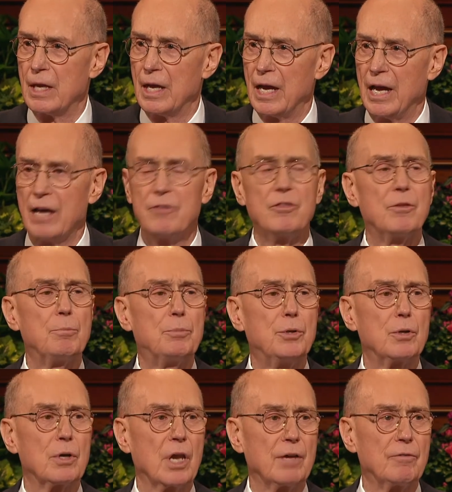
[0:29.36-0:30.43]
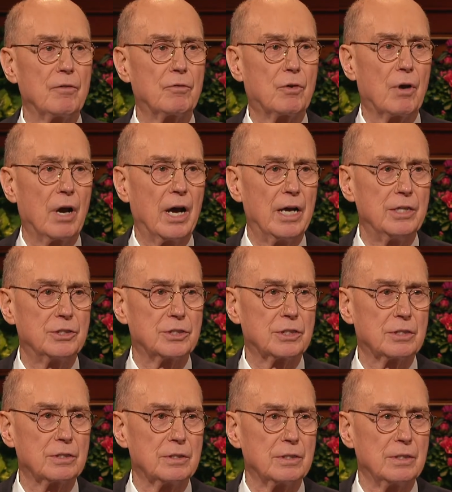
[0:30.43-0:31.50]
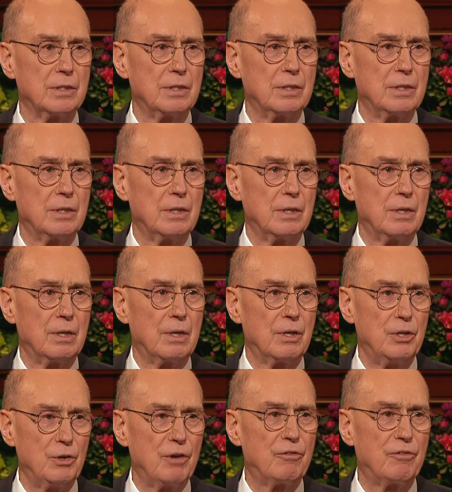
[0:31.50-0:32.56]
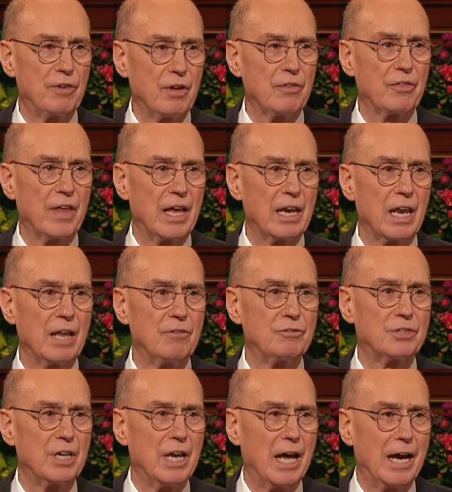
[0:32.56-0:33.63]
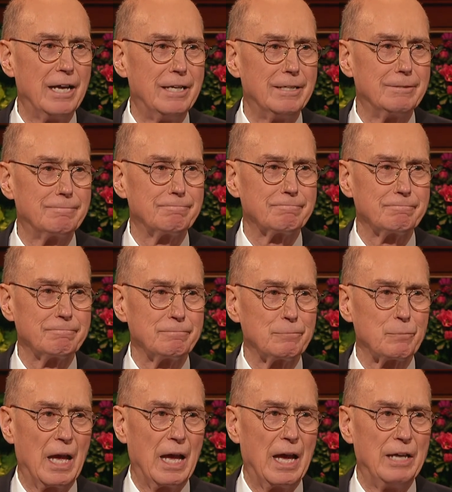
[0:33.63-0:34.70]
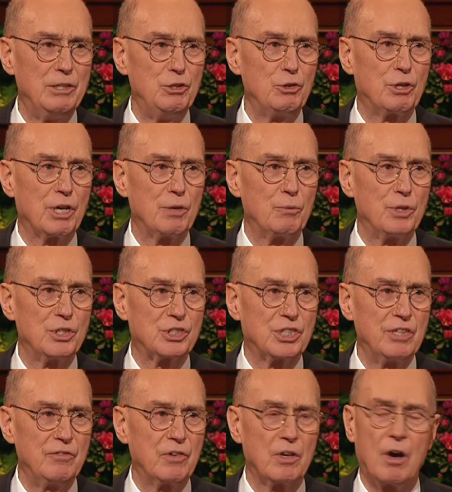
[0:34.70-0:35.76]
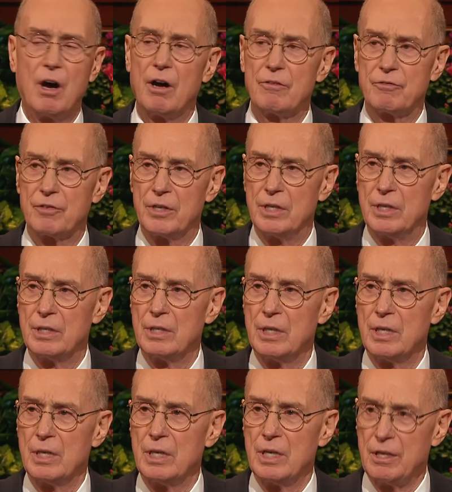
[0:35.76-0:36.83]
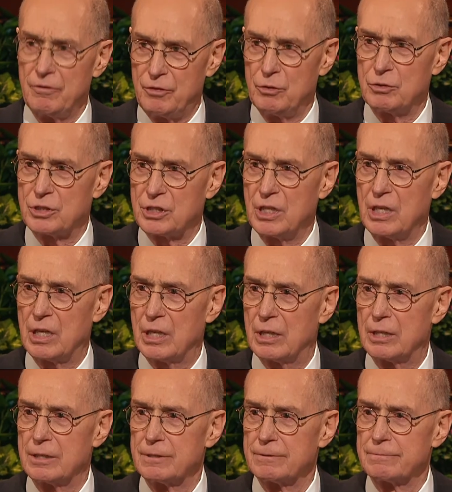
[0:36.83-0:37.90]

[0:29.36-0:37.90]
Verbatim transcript: and the pure love of Christ. You have felt that love tonight, and you can receive it often if you seek it.